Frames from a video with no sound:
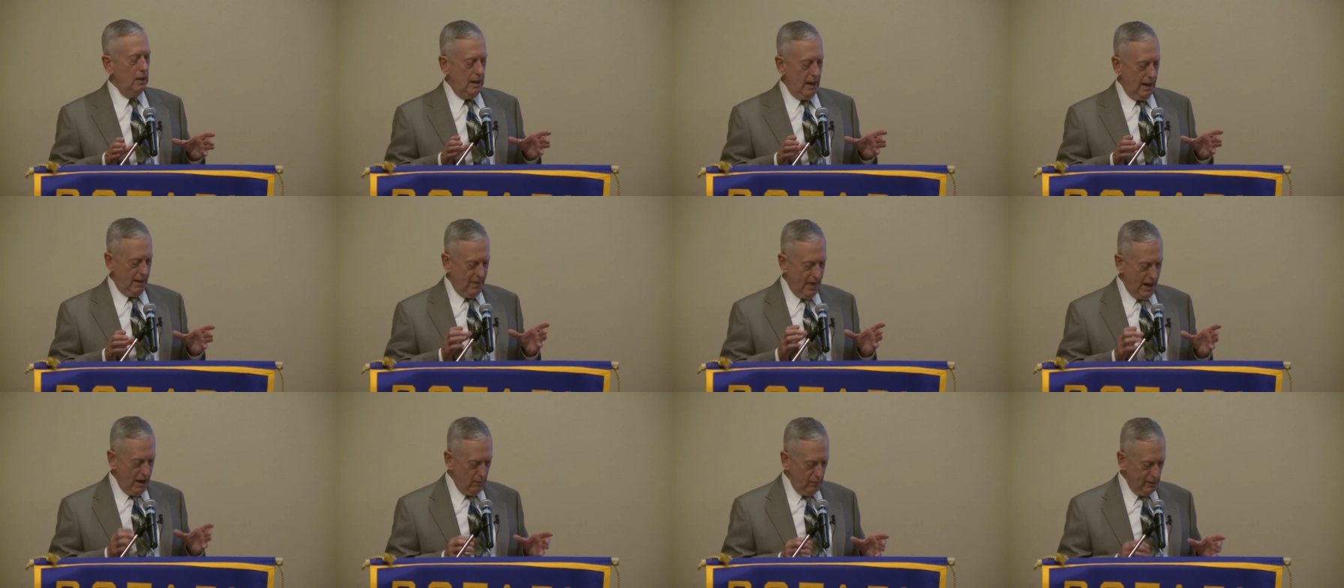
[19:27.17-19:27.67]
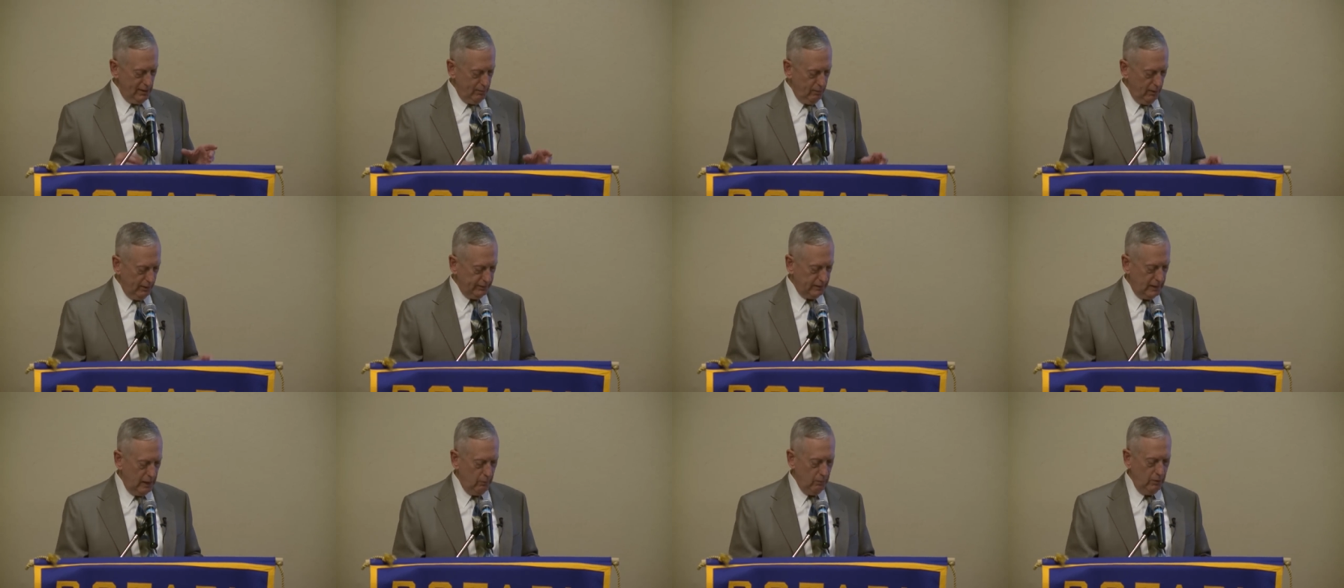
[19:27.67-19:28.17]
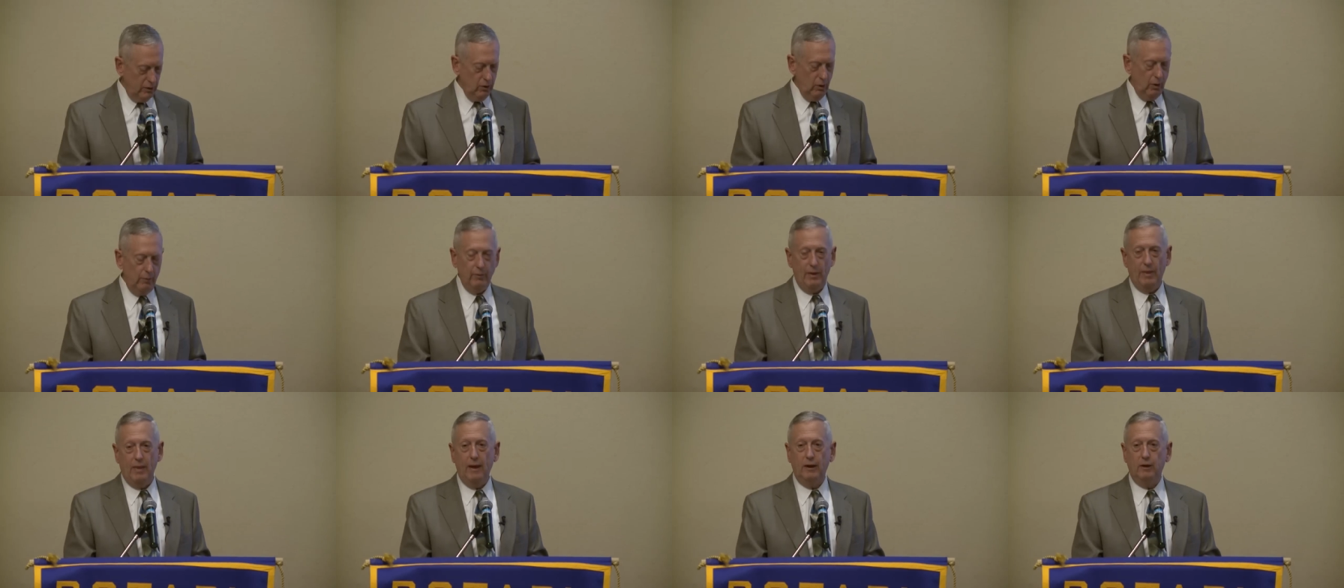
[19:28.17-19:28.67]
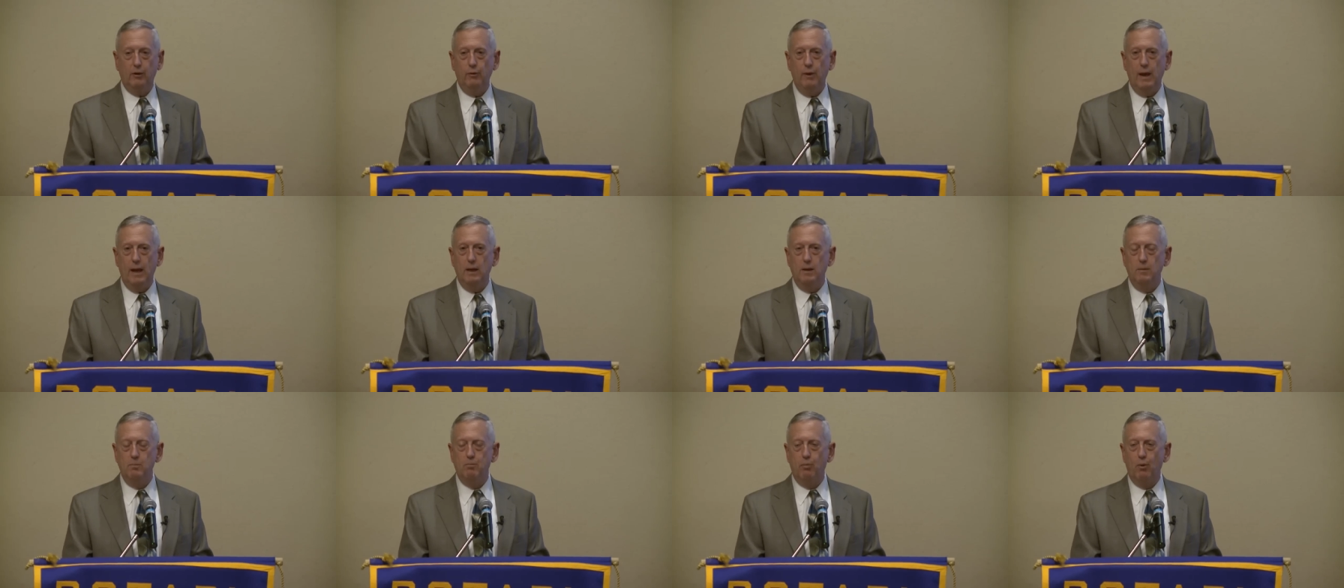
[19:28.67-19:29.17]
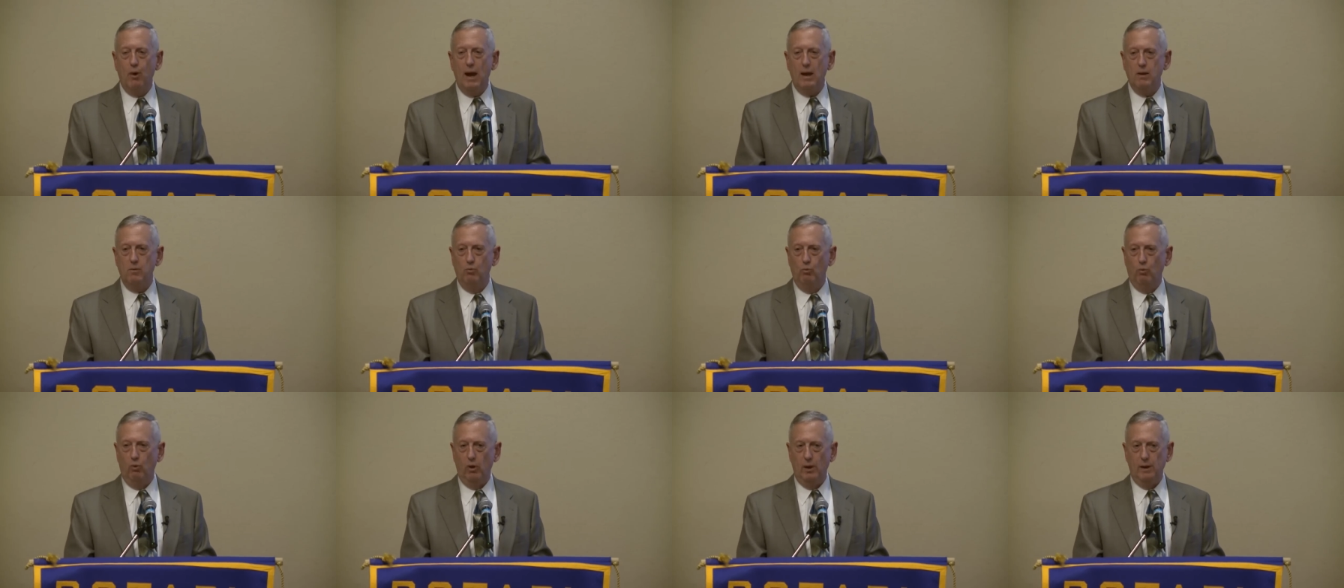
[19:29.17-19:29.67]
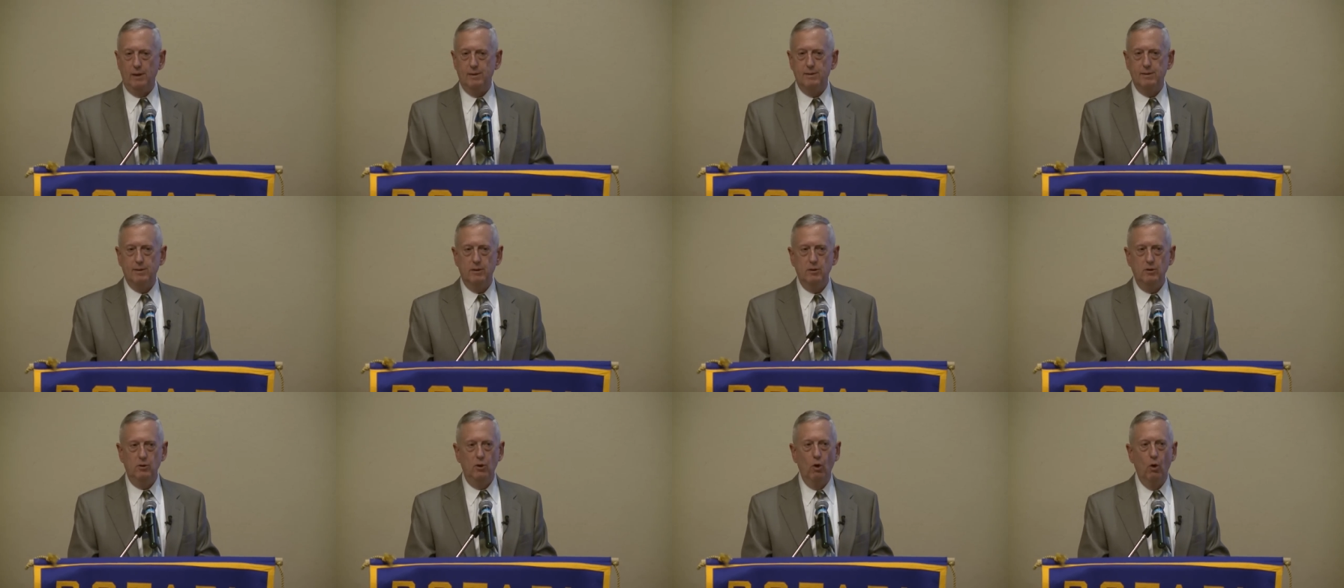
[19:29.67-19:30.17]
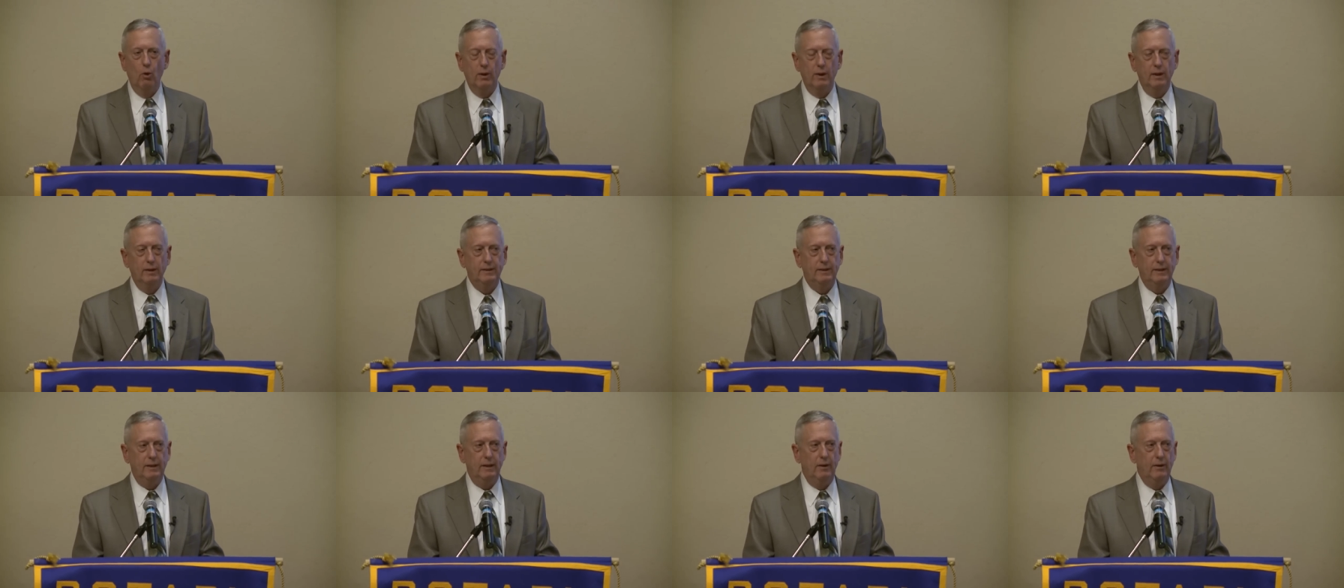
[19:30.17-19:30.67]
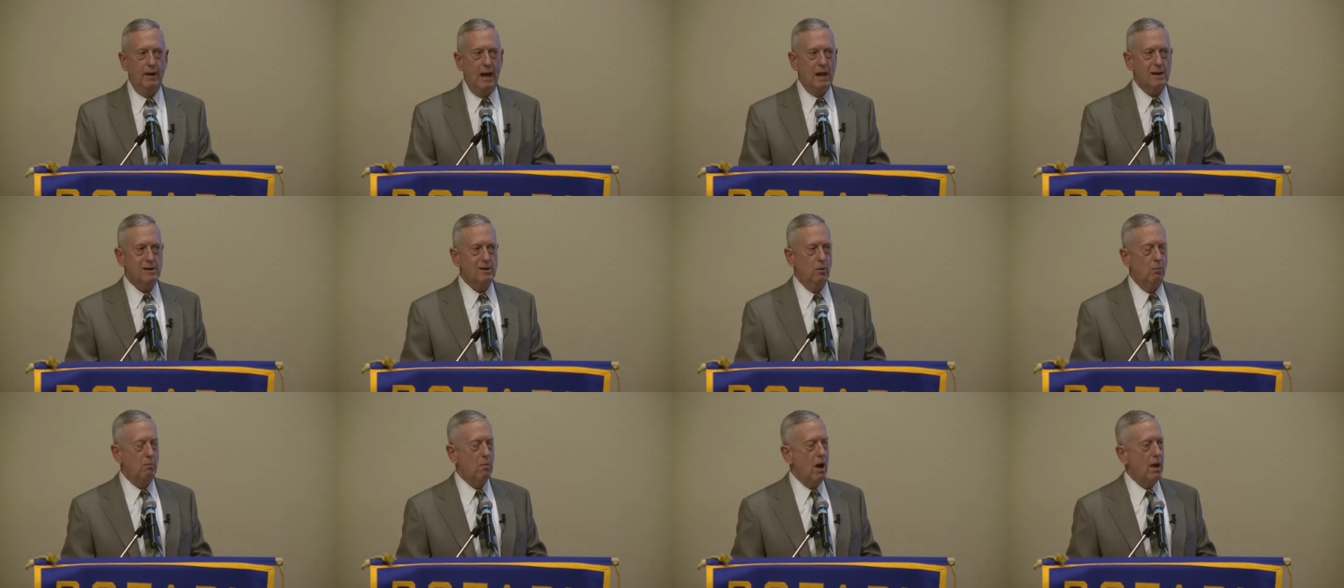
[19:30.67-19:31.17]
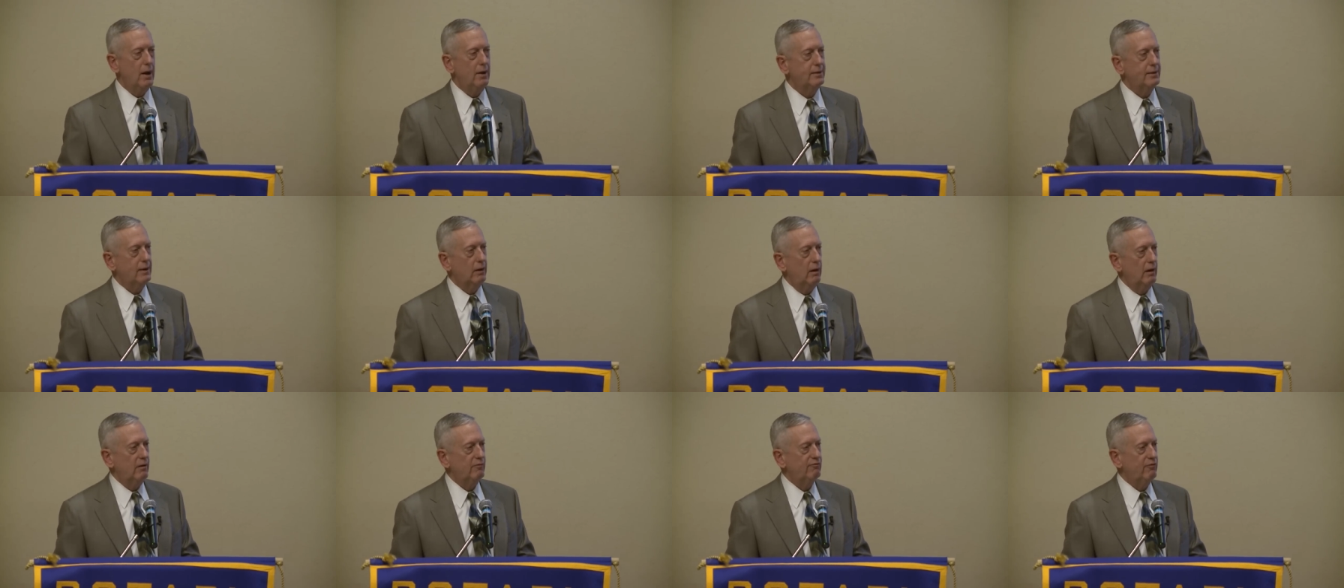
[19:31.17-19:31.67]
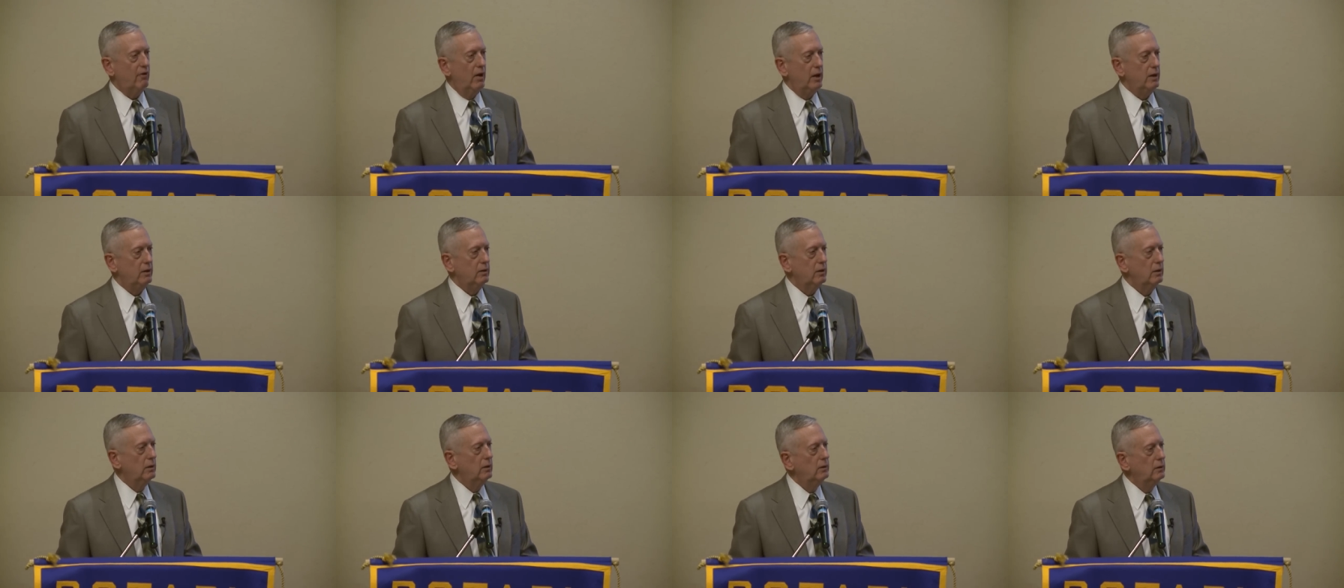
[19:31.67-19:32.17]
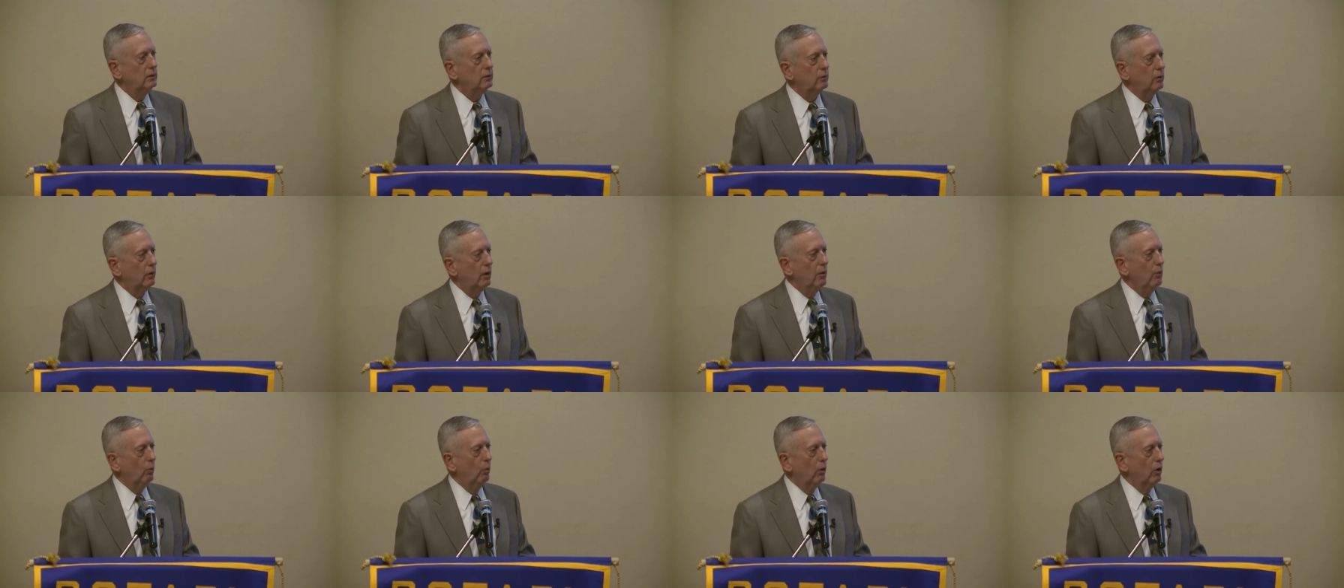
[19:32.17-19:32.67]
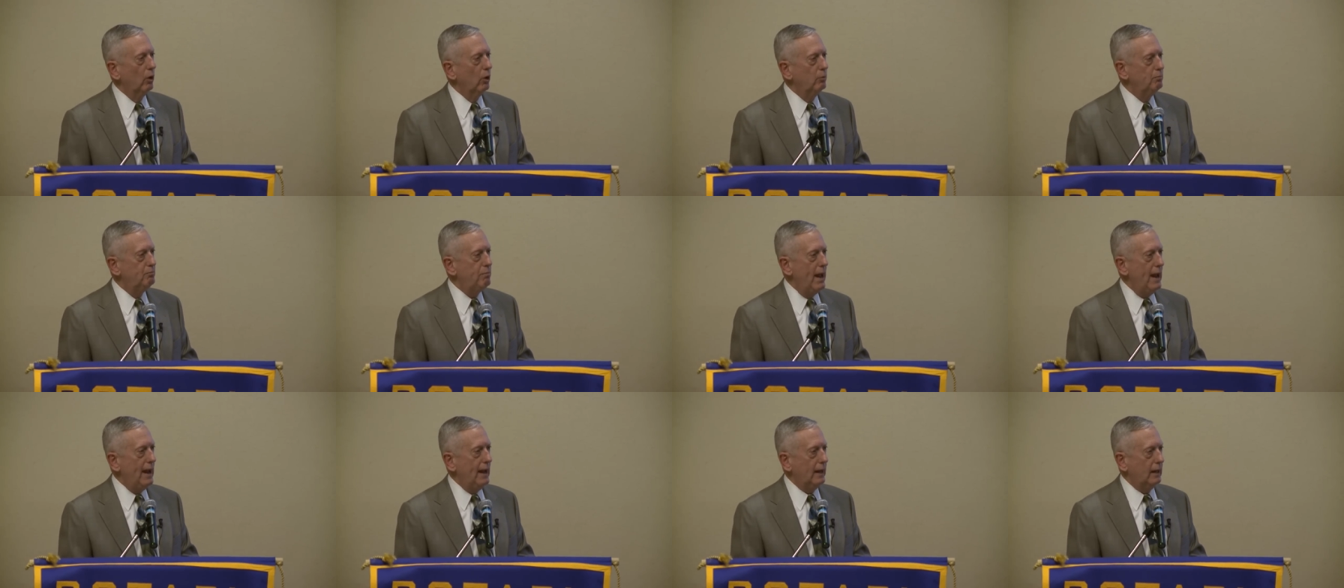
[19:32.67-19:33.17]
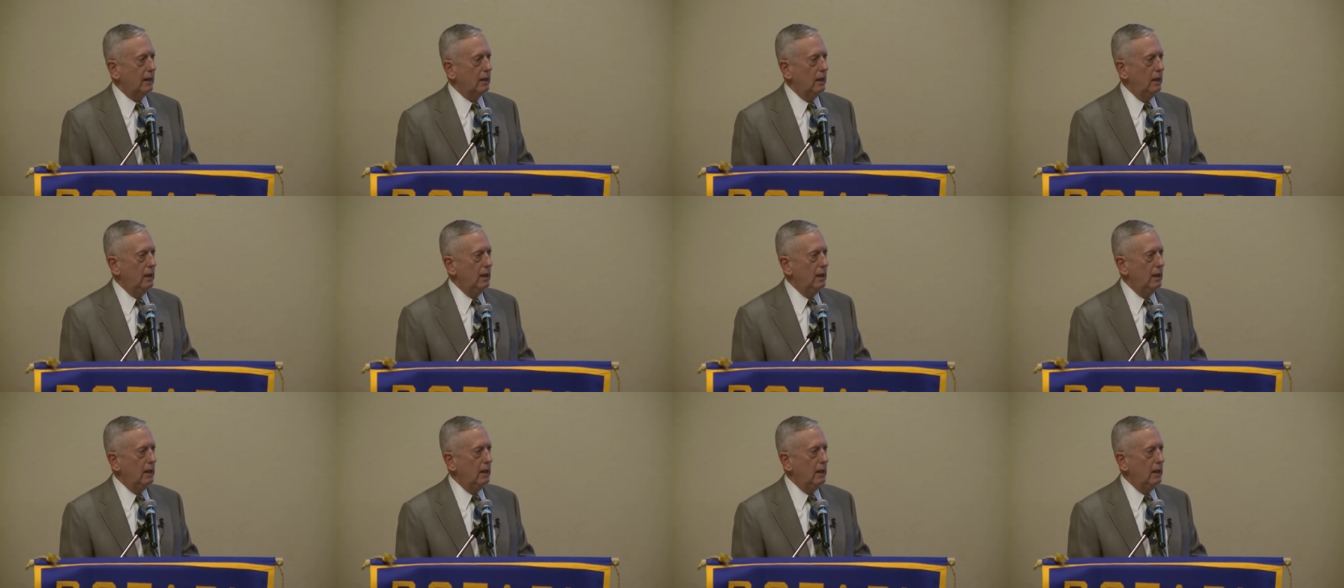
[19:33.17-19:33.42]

And that was what they were doing. They created Bretton Woods. You know, it is the International Monetary Fund or the World Bank.